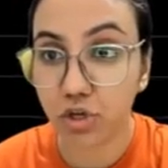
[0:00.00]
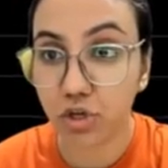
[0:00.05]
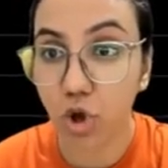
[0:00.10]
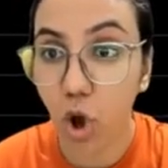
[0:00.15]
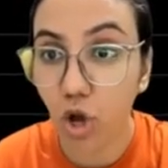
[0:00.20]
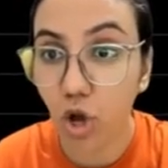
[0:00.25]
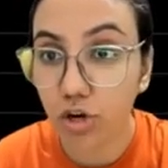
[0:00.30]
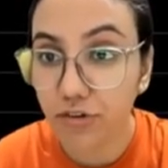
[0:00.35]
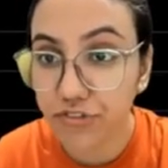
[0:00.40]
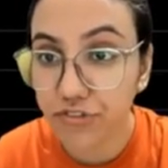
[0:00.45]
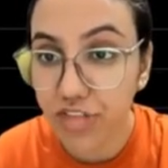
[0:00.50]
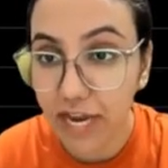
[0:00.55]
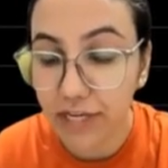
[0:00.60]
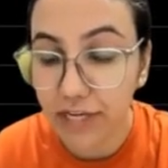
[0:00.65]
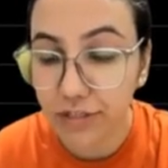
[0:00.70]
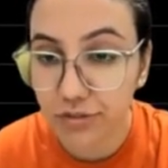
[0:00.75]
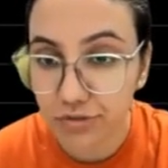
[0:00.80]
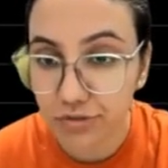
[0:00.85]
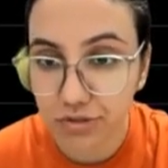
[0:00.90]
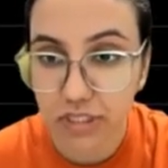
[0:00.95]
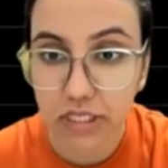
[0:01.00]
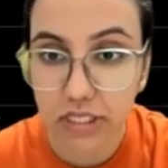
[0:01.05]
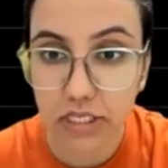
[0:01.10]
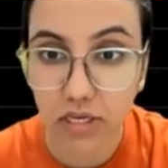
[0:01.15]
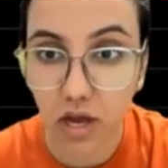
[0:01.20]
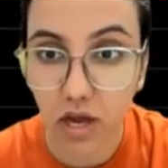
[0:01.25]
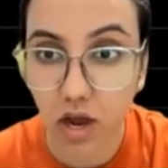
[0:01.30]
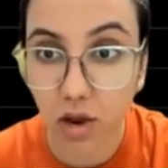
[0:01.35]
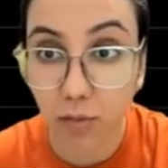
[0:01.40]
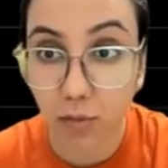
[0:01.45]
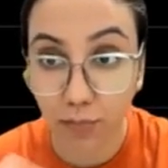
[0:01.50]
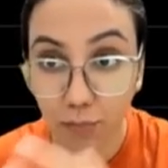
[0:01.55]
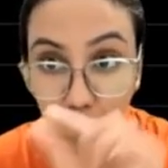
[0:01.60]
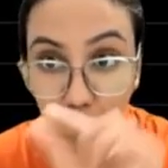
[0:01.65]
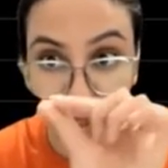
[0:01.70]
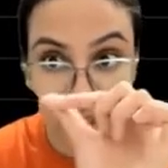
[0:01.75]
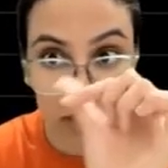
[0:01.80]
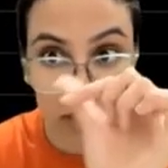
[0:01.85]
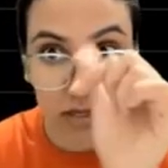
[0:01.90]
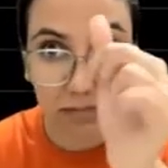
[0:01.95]
ln of sine 2 theta
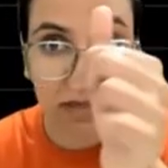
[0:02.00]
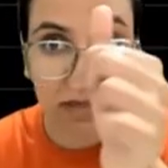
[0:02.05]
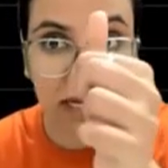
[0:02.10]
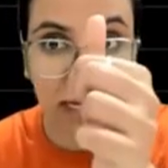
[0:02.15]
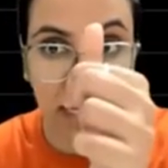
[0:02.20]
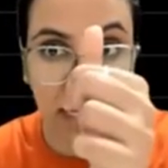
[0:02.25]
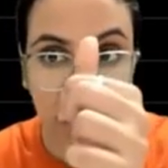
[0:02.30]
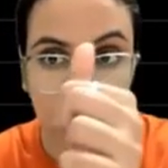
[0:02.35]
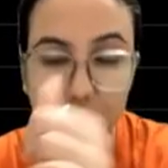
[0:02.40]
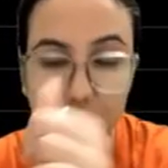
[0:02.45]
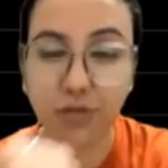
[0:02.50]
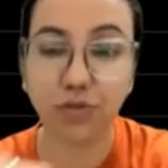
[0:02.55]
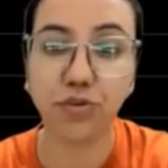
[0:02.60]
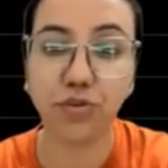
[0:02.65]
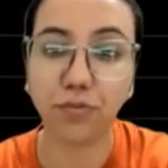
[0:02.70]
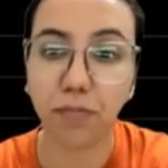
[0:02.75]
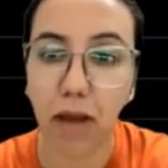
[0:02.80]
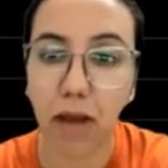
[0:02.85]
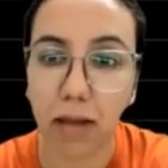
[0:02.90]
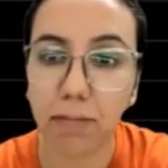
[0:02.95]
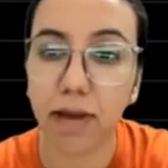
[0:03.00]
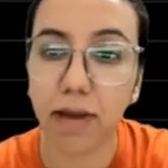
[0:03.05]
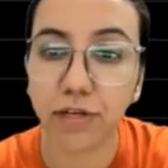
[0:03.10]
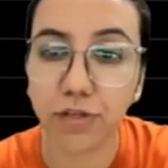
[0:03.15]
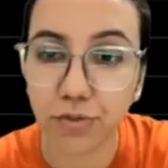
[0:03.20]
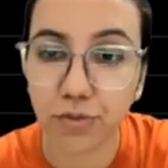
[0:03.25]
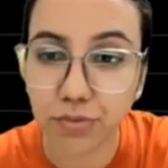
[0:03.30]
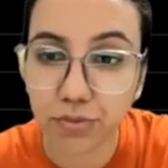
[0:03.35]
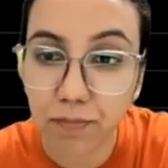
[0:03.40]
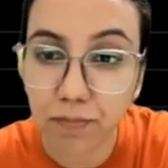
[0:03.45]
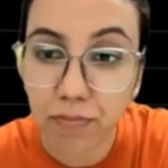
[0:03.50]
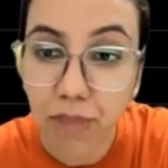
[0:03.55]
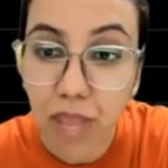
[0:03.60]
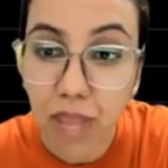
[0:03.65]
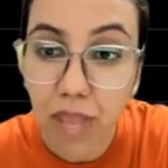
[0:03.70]
with the limit as 0 to pi by 2